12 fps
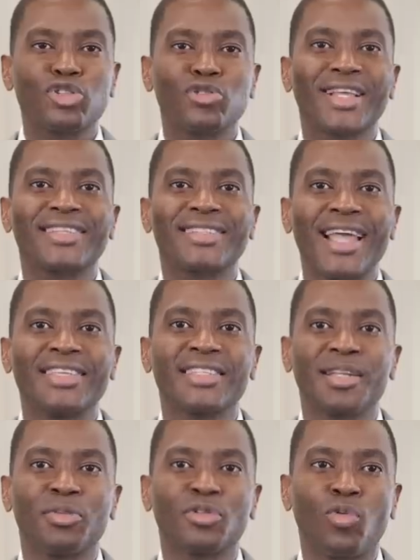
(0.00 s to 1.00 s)
also
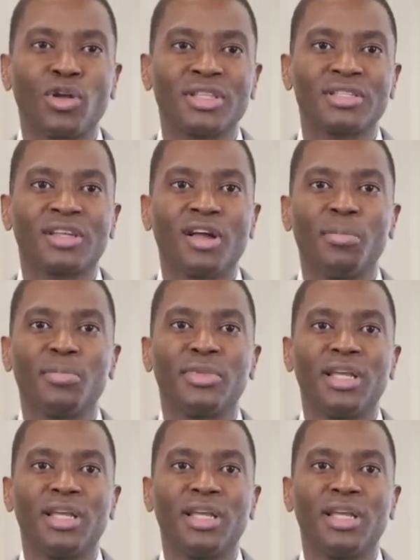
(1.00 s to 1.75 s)
excited about what is to come